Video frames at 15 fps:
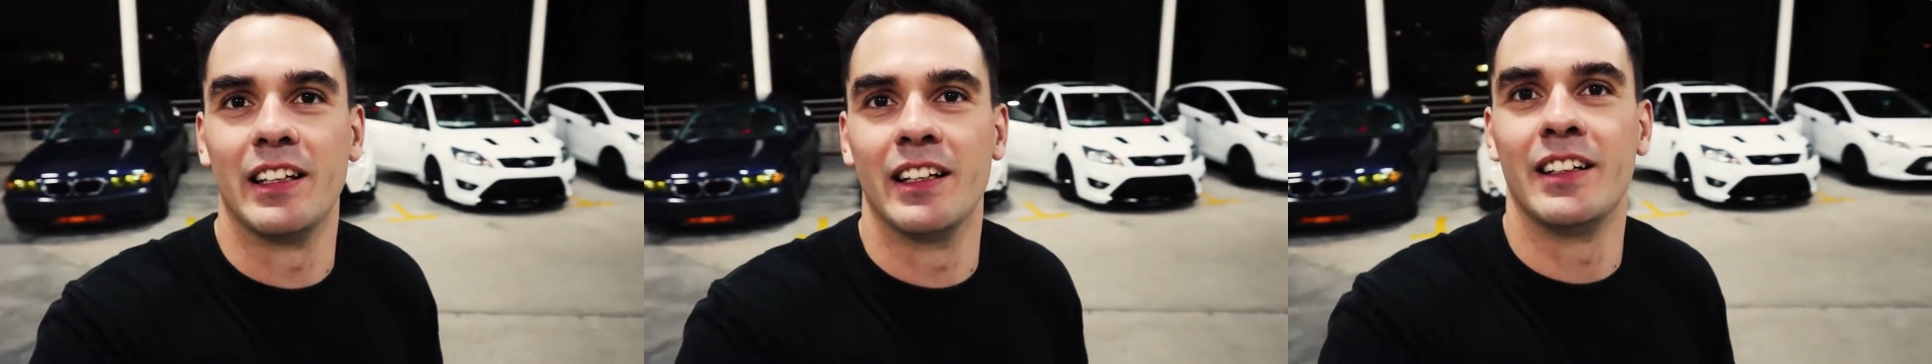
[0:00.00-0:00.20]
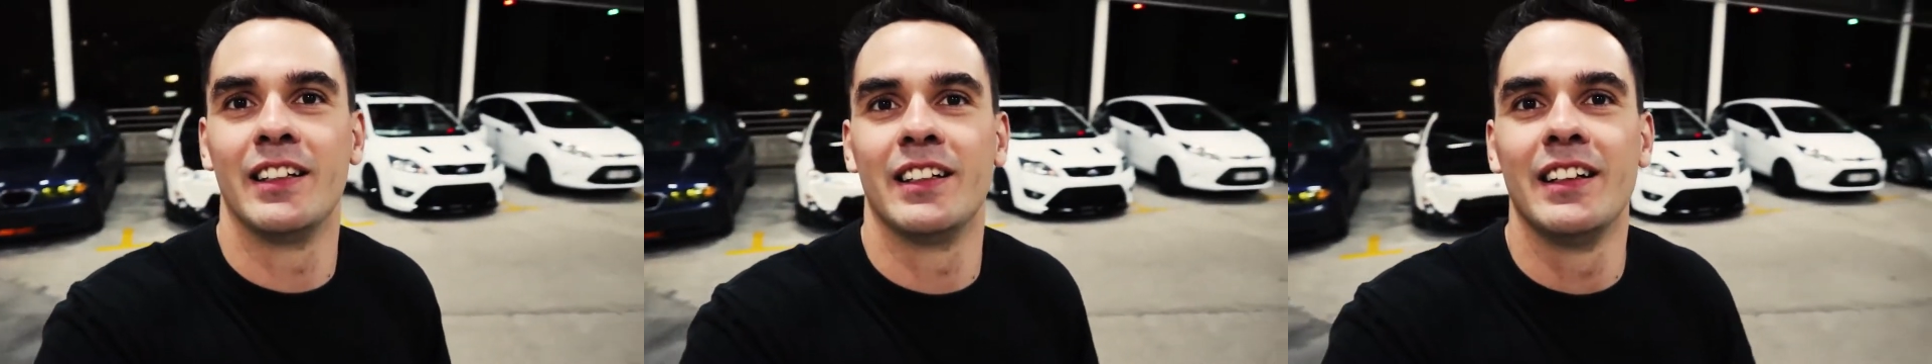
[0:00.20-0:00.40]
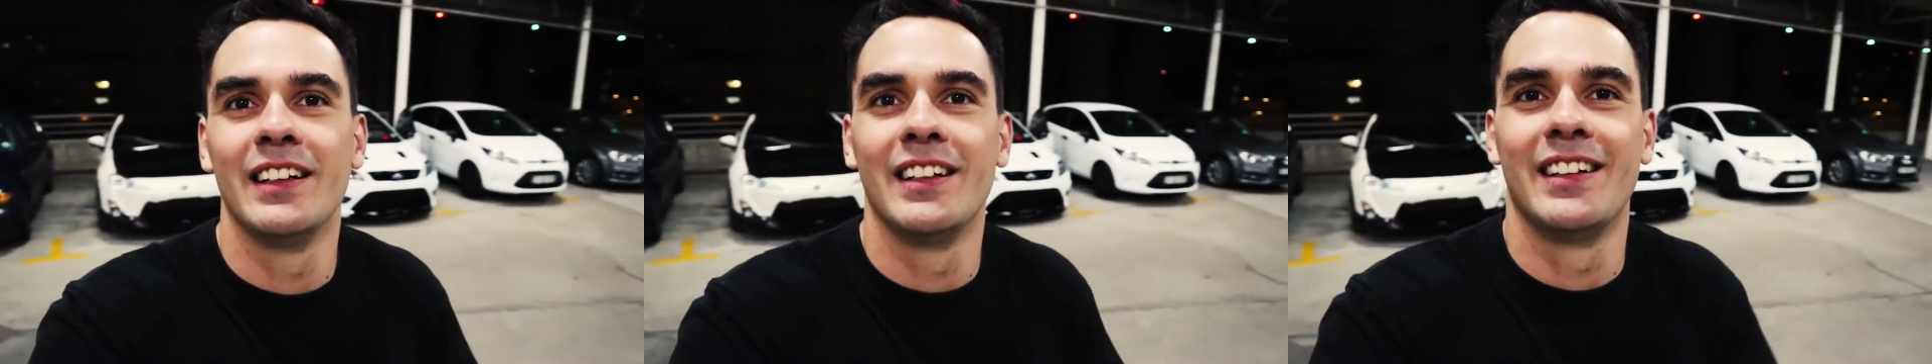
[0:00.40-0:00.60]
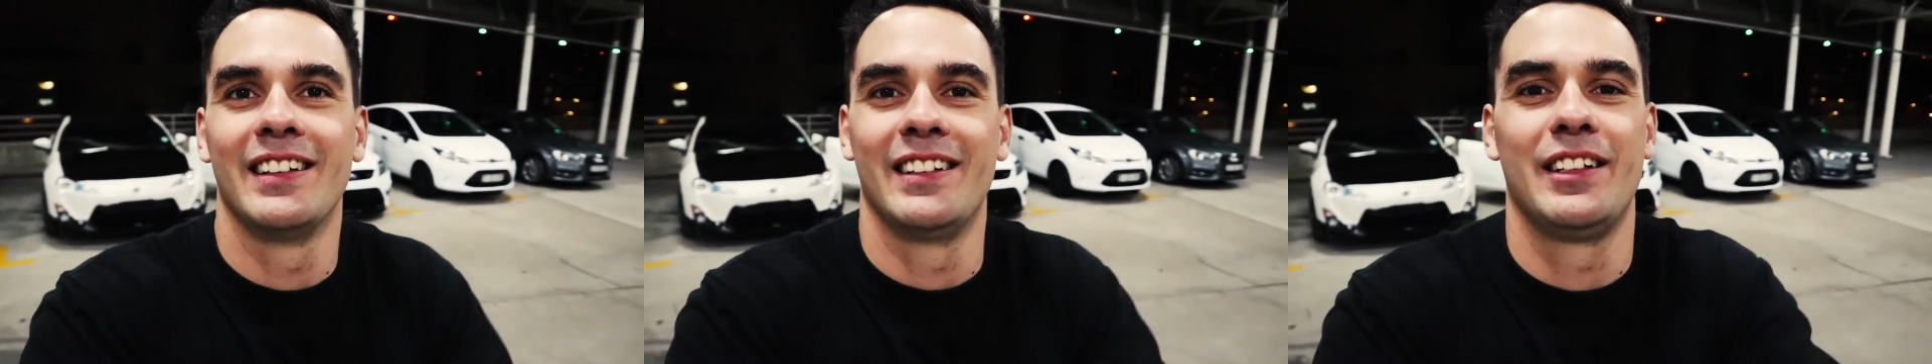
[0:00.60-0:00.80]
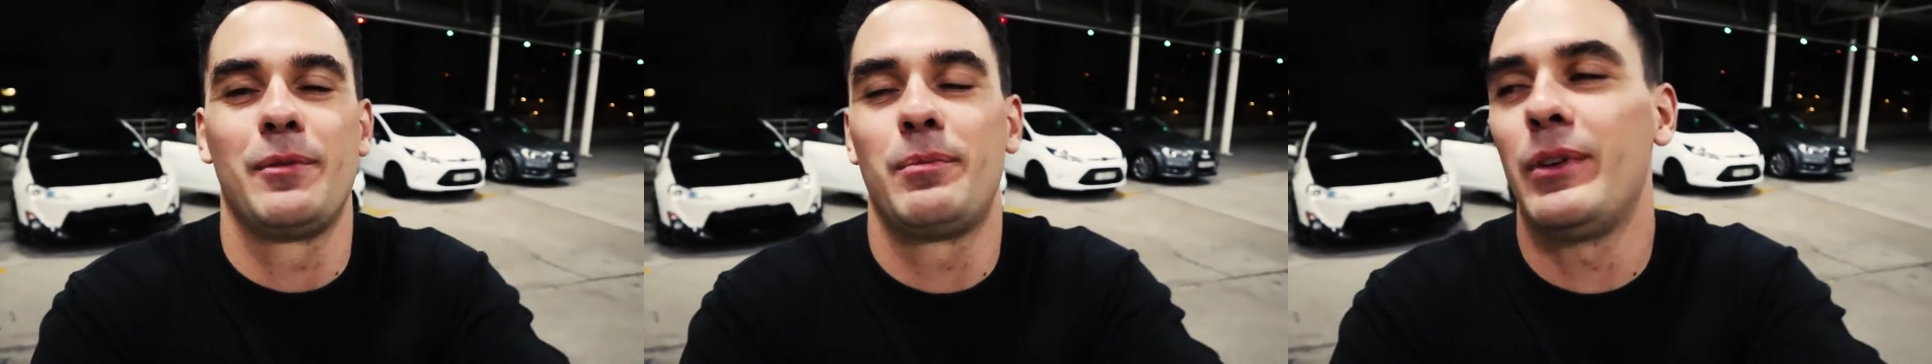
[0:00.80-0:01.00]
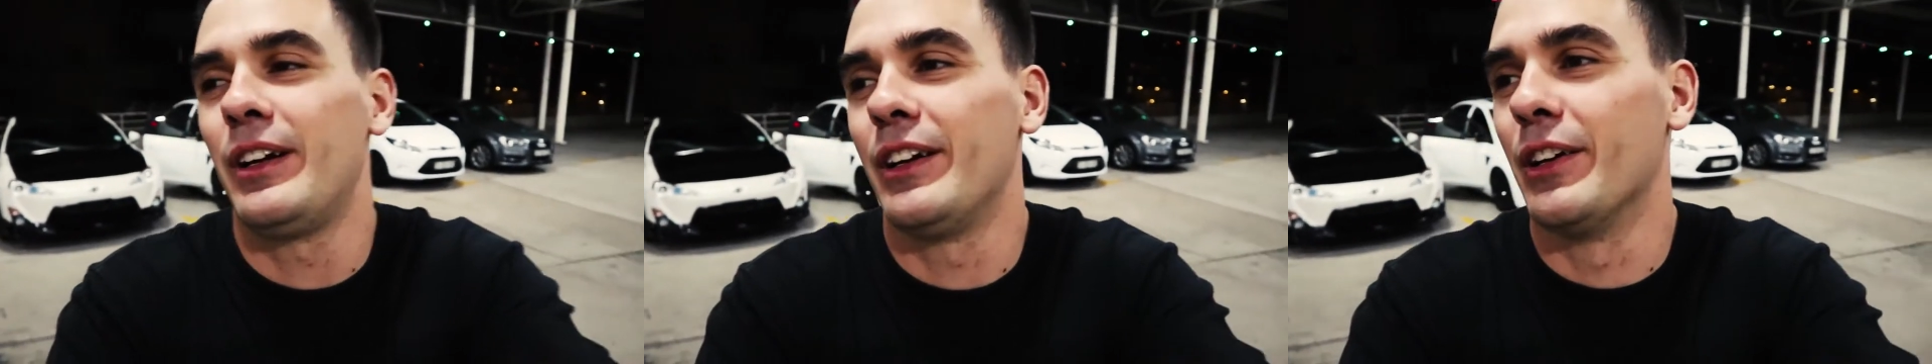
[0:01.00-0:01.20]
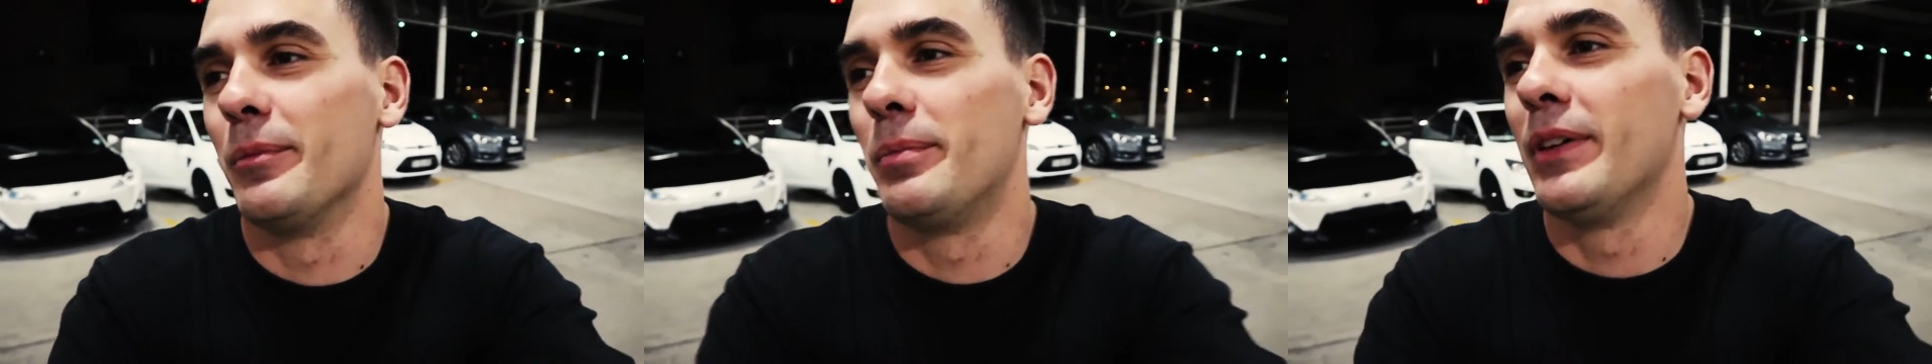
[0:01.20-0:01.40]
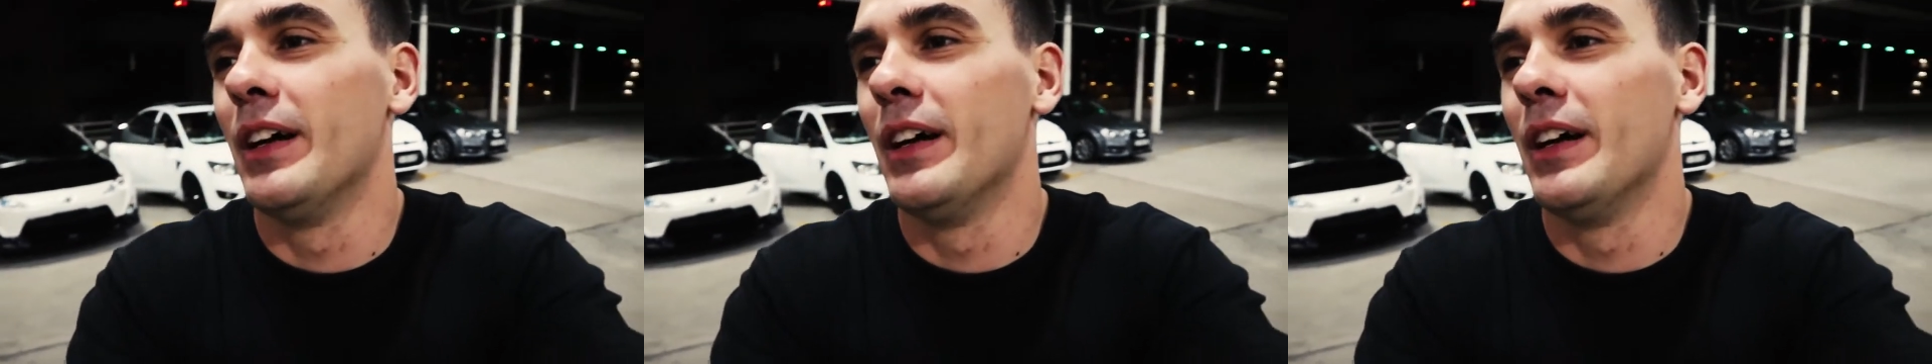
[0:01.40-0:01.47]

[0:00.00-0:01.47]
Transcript: It's pretty dope.